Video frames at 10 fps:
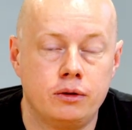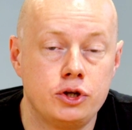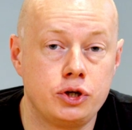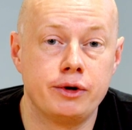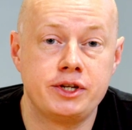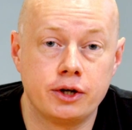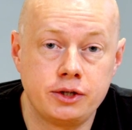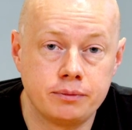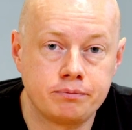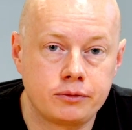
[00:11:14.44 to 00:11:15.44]
The jury's
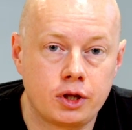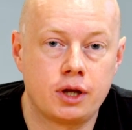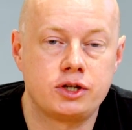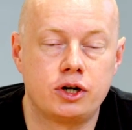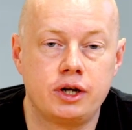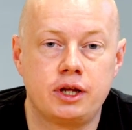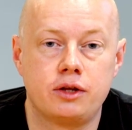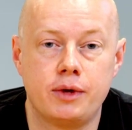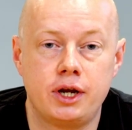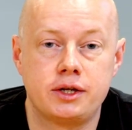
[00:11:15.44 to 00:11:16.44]
out, and certainly at
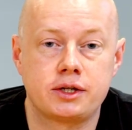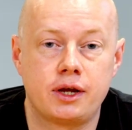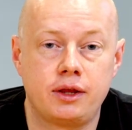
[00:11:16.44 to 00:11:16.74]
the minute